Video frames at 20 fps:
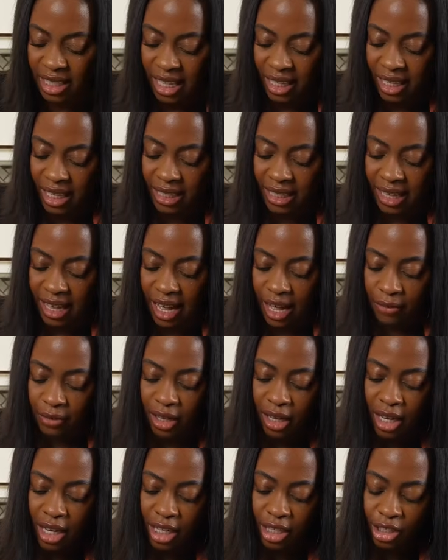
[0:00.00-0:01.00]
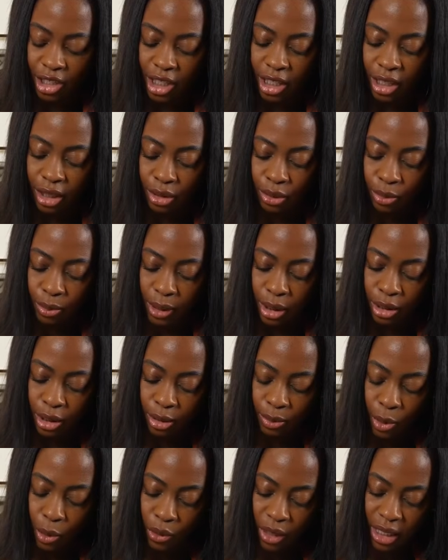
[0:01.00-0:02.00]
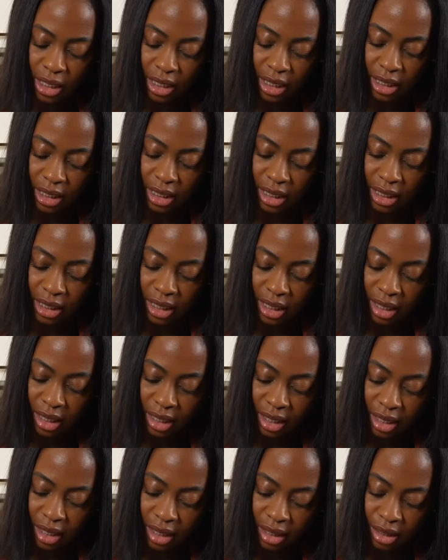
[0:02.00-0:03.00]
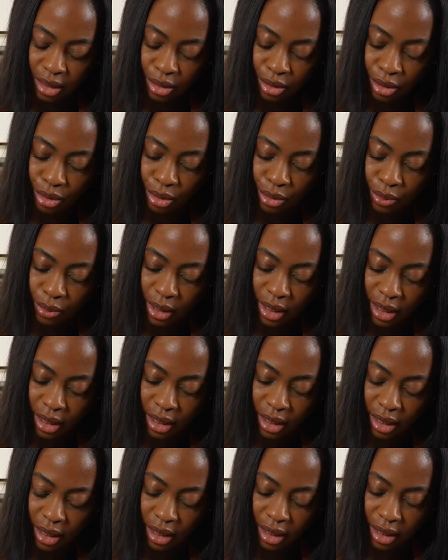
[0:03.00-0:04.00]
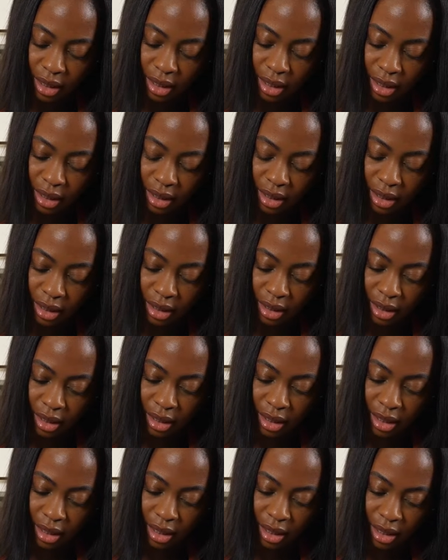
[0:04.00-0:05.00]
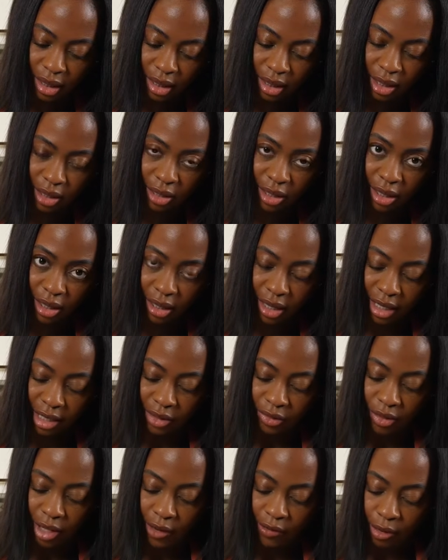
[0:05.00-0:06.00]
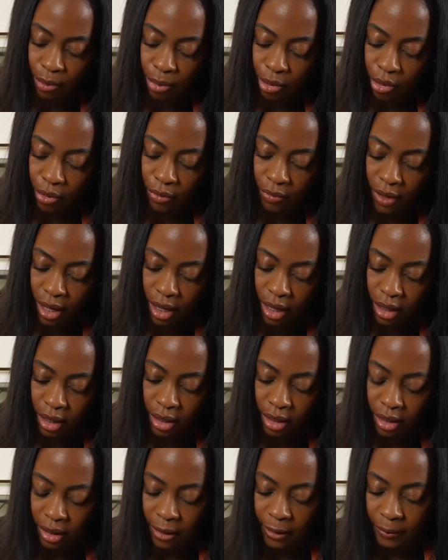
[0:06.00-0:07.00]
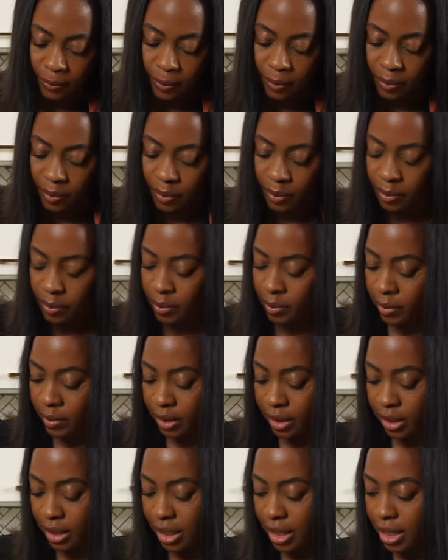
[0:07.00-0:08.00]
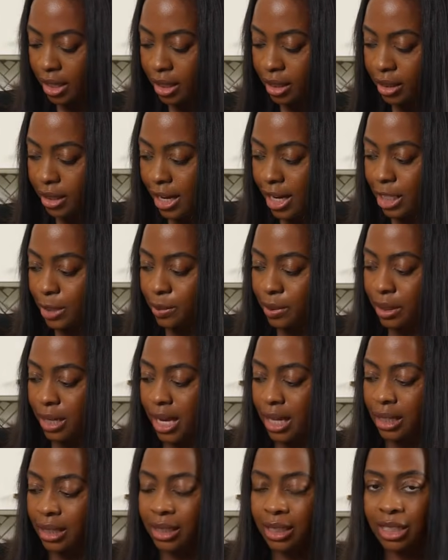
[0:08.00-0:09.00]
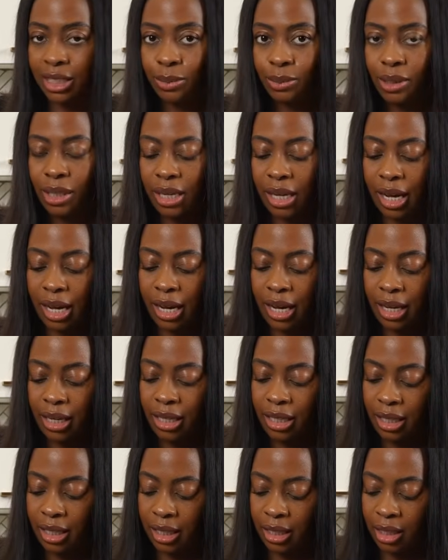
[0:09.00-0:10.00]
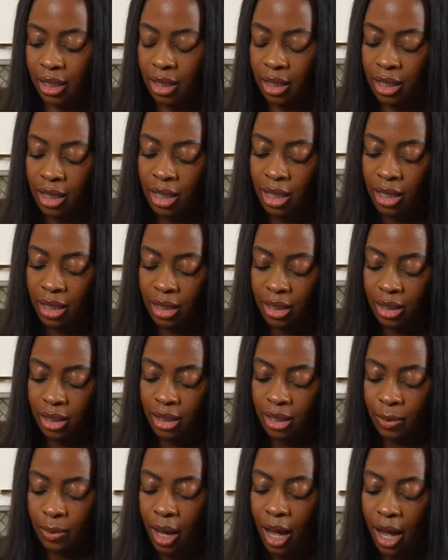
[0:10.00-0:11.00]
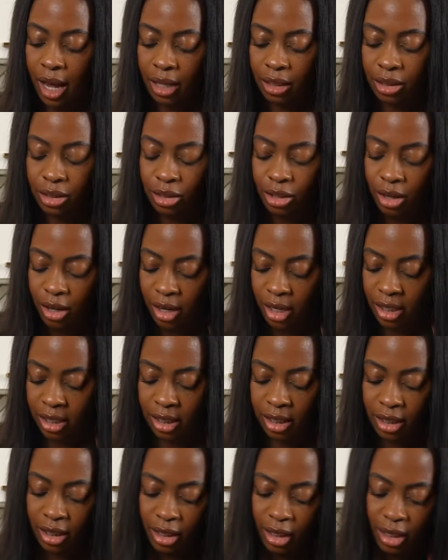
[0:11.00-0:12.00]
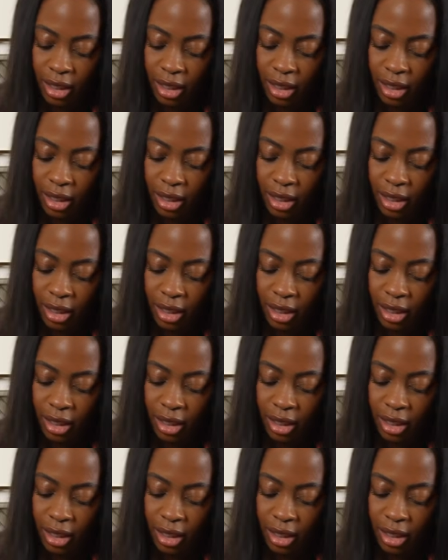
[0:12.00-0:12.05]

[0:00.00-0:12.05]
I like to have just a little bit of smokiness to it. Gives it a nice flavor profile. And last but not least, we're gonna add in some hot sauce.